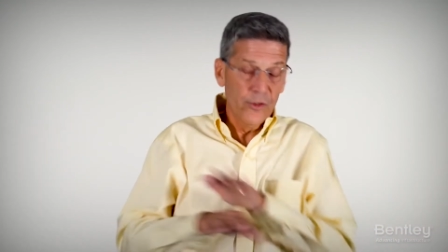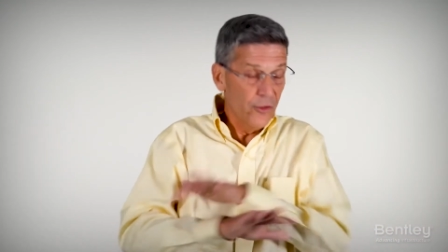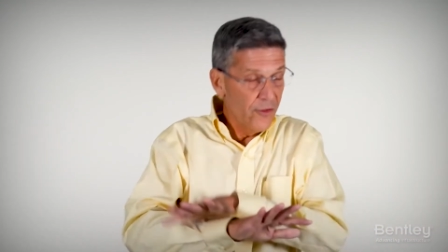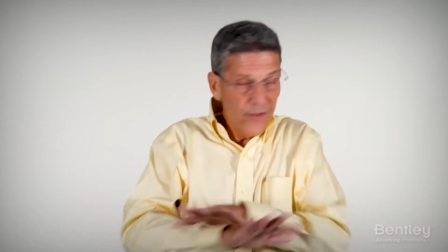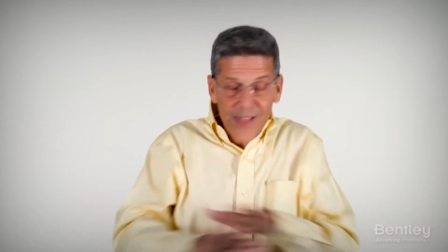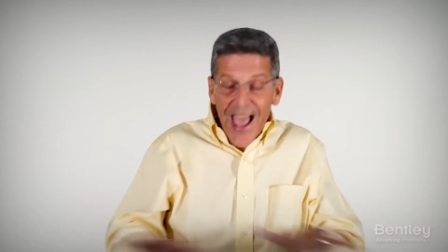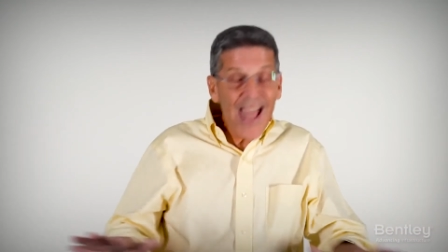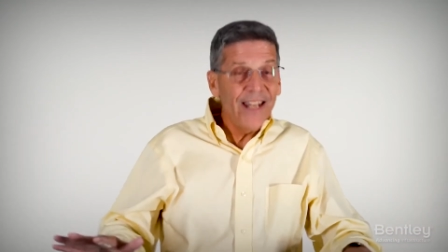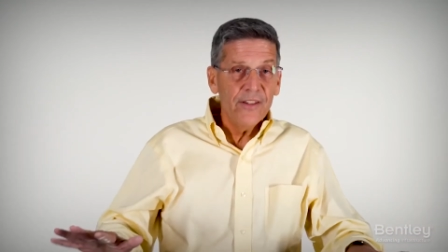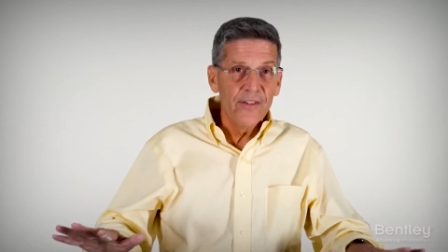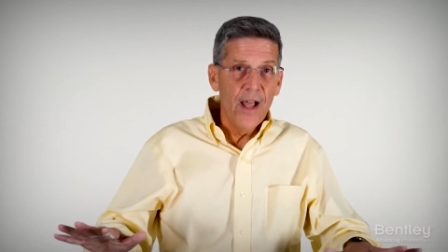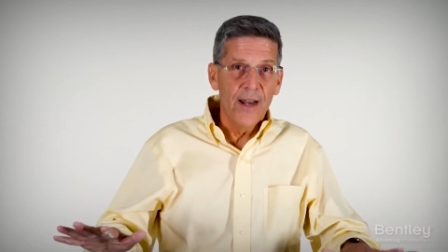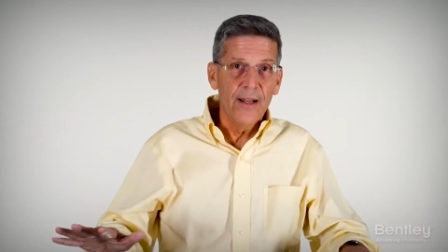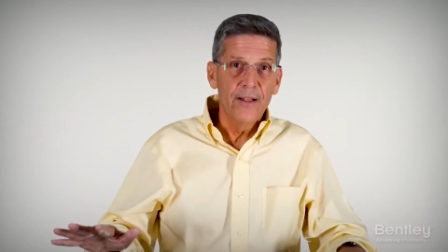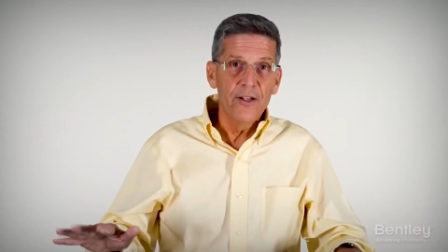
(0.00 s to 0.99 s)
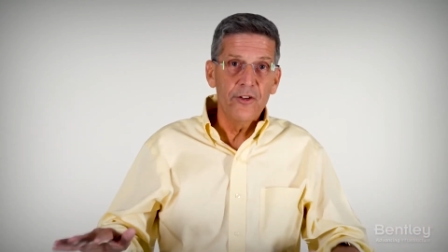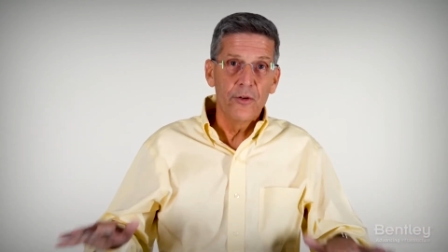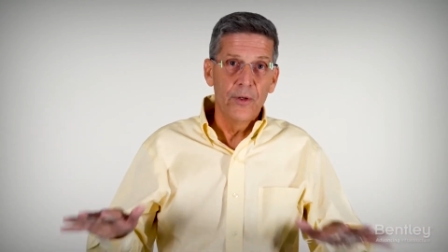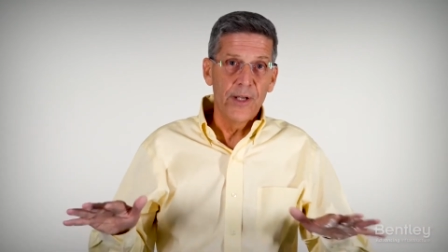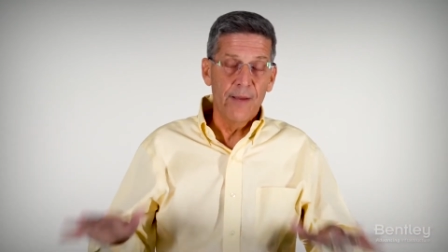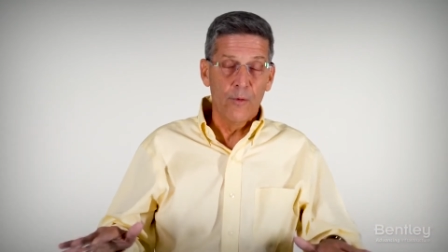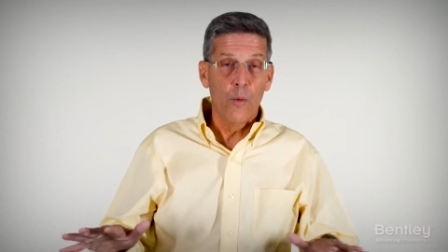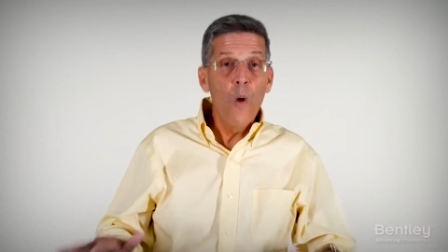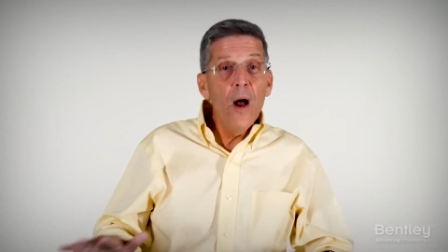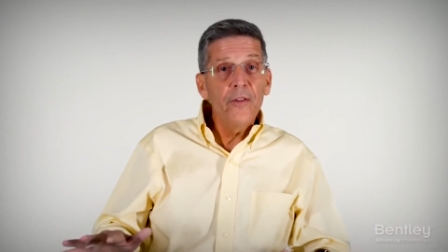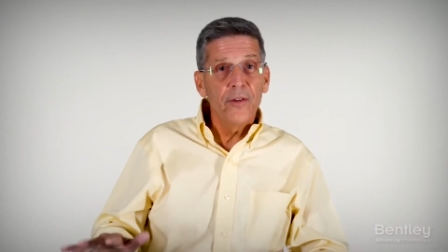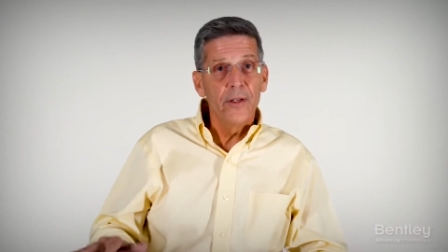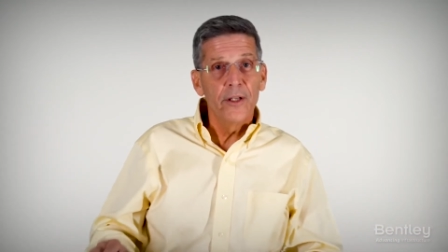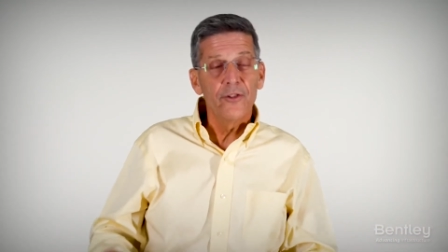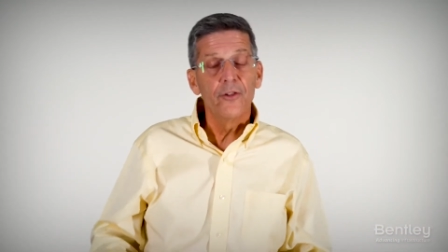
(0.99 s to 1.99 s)
So that is not an issue and never
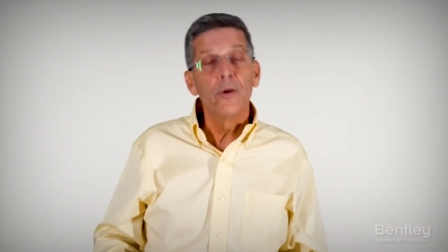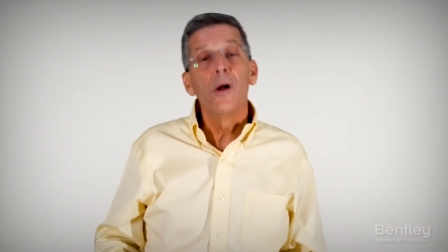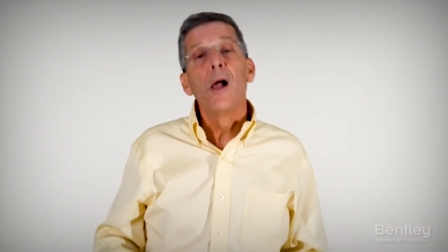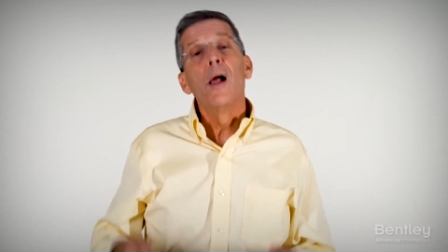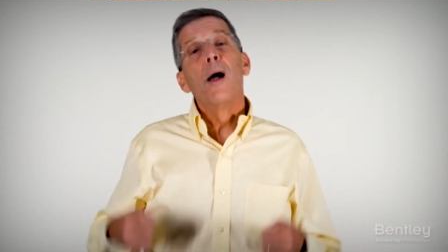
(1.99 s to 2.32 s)
was an issue.